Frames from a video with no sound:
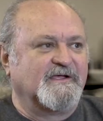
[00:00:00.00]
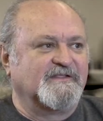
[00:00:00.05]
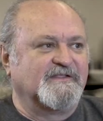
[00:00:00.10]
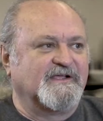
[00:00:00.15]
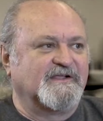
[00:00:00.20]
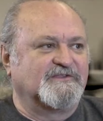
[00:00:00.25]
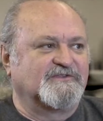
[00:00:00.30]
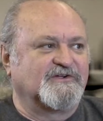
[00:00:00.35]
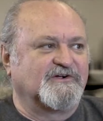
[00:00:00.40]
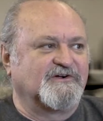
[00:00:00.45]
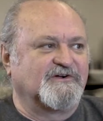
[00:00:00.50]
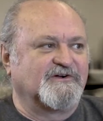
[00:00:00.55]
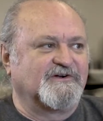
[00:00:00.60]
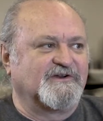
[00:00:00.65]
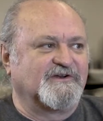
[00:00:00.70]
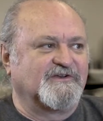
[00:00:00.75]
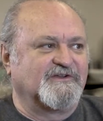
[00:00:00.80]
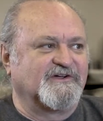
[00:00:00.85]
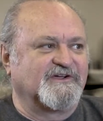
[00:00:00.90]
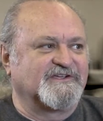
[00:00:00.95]
and they turn
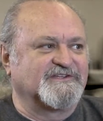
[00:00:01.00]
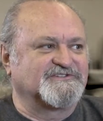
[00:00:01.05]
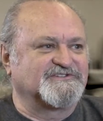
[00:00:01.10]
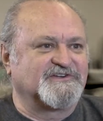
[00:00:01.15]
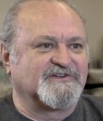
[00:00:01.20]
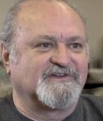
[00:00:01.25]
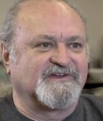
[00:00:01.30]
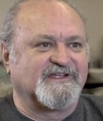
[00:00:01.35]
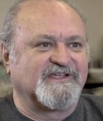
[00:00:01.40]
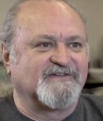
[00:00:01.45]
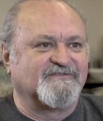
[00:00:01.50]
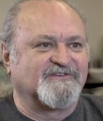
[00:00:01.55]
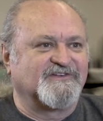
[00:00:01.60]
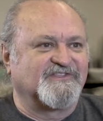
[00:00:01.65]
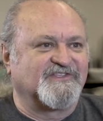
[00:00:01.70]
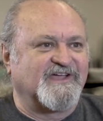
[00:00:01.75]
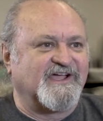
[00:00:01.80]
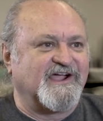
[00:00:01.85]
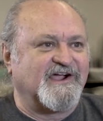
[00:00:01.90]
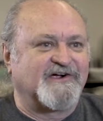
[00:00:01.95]
and look at you and give you
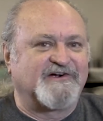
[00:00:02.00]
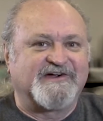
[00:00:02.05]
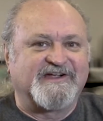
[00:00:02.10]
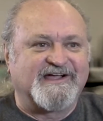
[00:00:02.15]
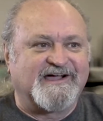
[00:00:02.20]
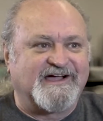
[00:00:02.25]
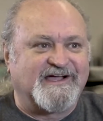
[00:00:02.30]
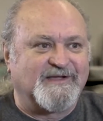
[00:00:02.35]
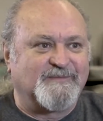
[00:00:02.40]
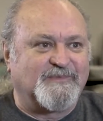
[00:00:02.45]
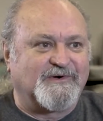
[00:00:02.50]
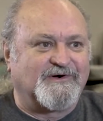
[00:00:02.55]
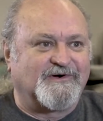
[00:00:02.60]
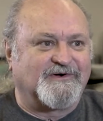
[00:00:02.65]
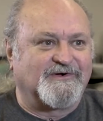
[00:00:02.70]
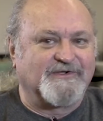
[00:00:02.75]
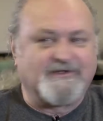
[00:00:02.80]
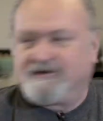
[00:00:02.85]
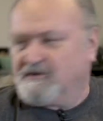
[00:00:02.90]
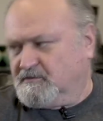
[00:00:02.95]
the hairy
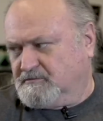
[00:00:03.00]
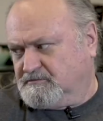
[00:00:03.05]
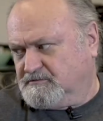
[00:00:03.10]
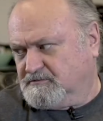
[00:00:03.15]
eyeball, you know.